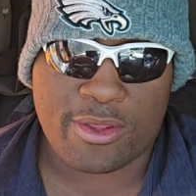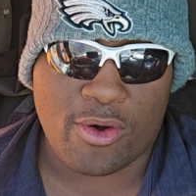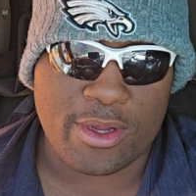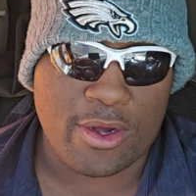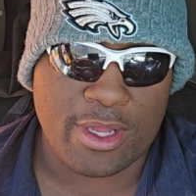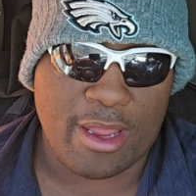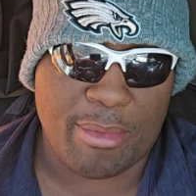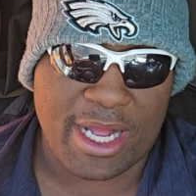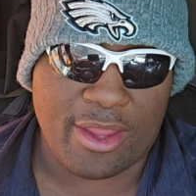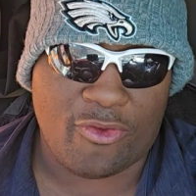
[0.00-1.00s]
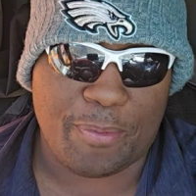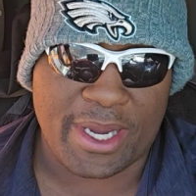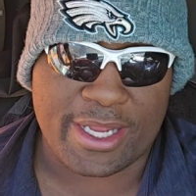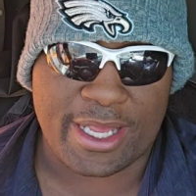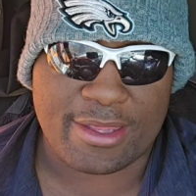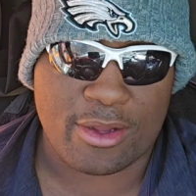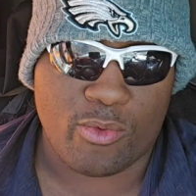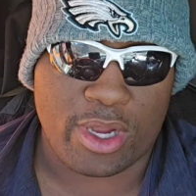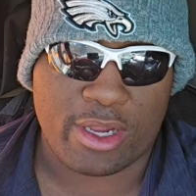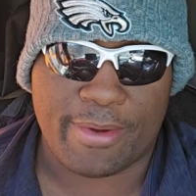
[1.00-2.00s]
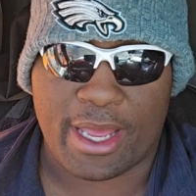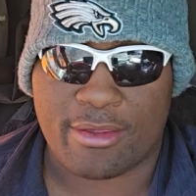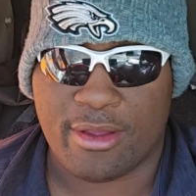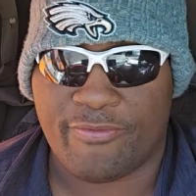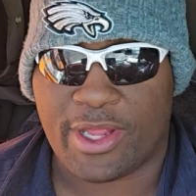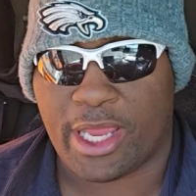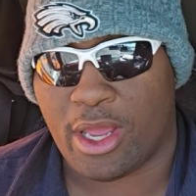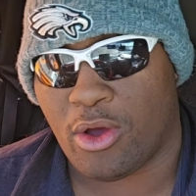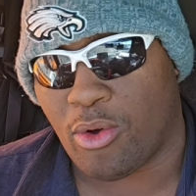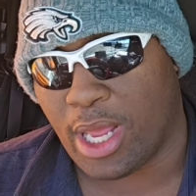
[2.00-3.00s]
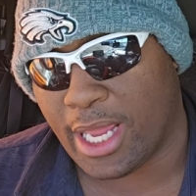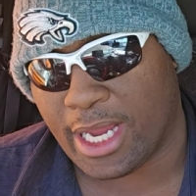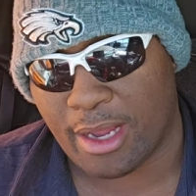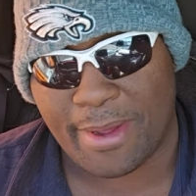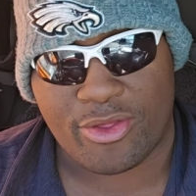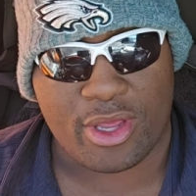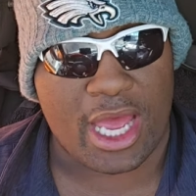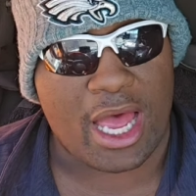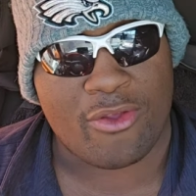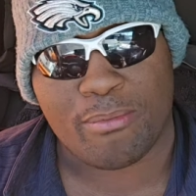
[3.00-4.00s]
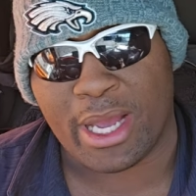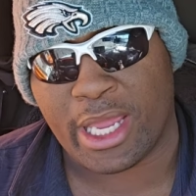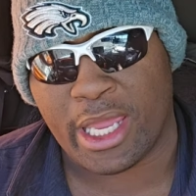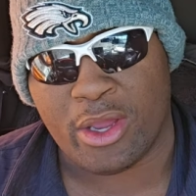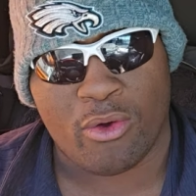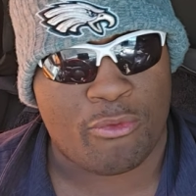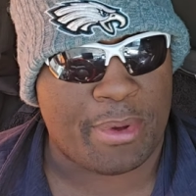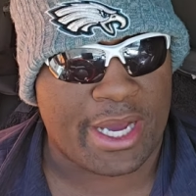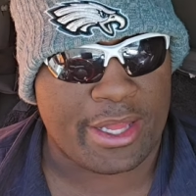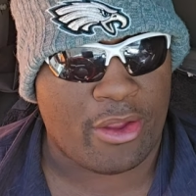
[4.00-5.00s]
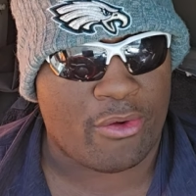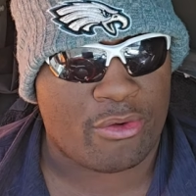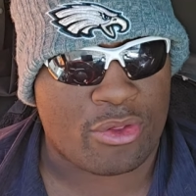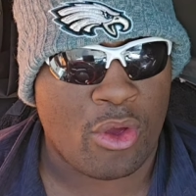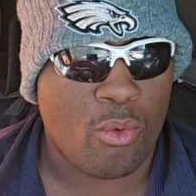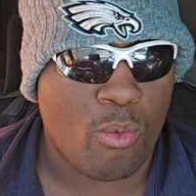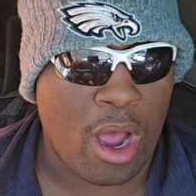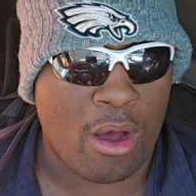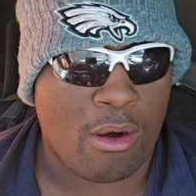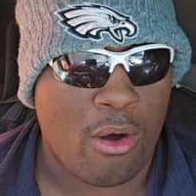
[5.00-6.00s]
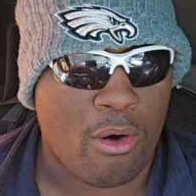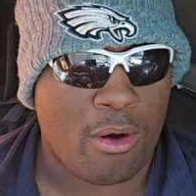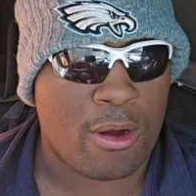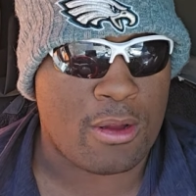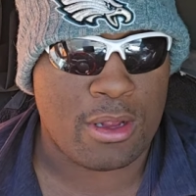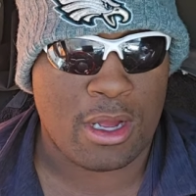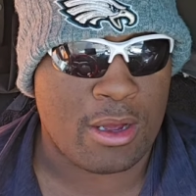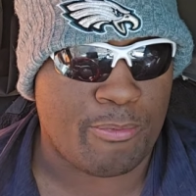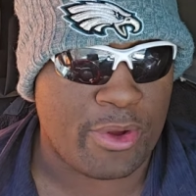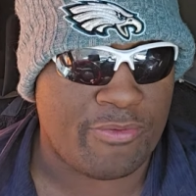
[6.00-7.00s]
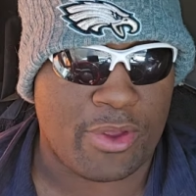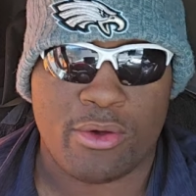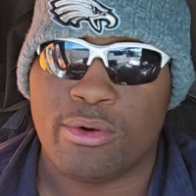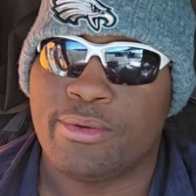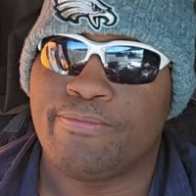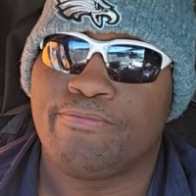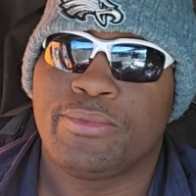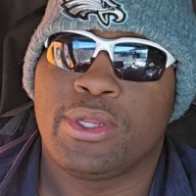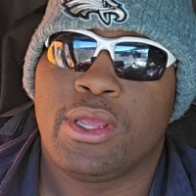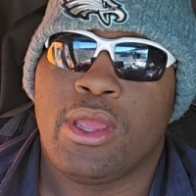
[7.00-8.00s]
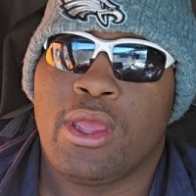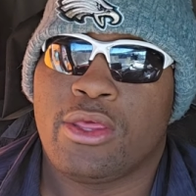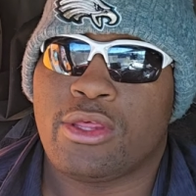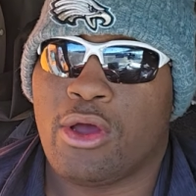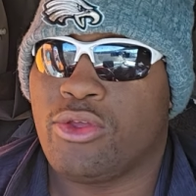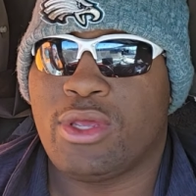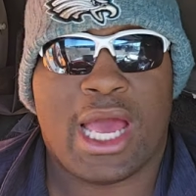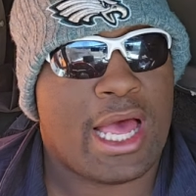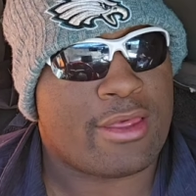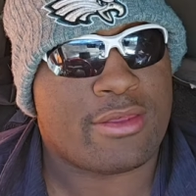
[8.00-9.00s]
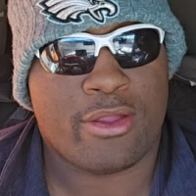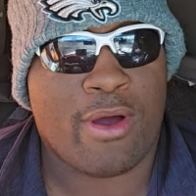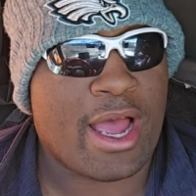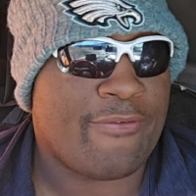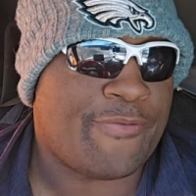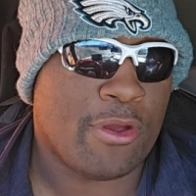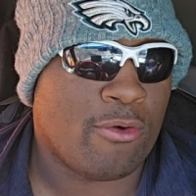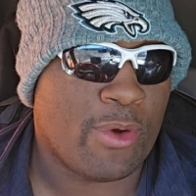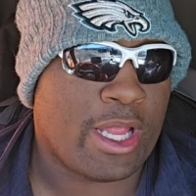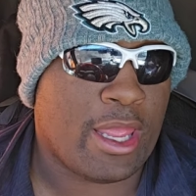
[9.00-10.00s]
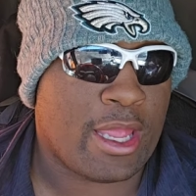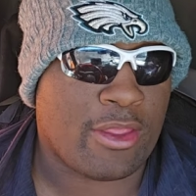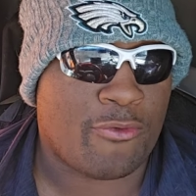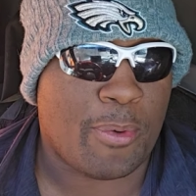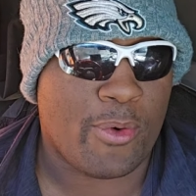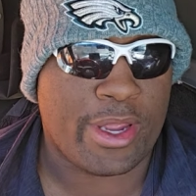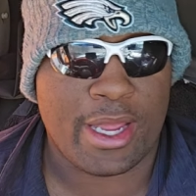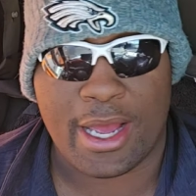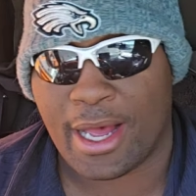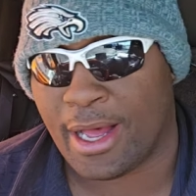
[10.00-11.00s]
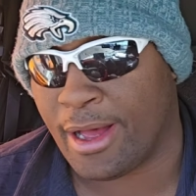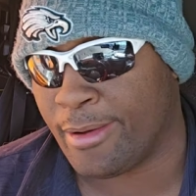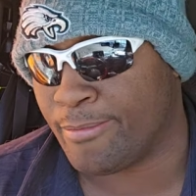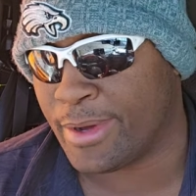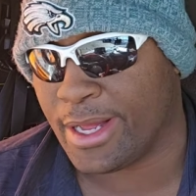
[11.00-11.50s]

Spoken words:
going on, everybody? Spunky Nights No One coming, guys, another video. Come at you guys, my Eagles Buccaneers wild card preview. So you guys know how I feel already at this point. I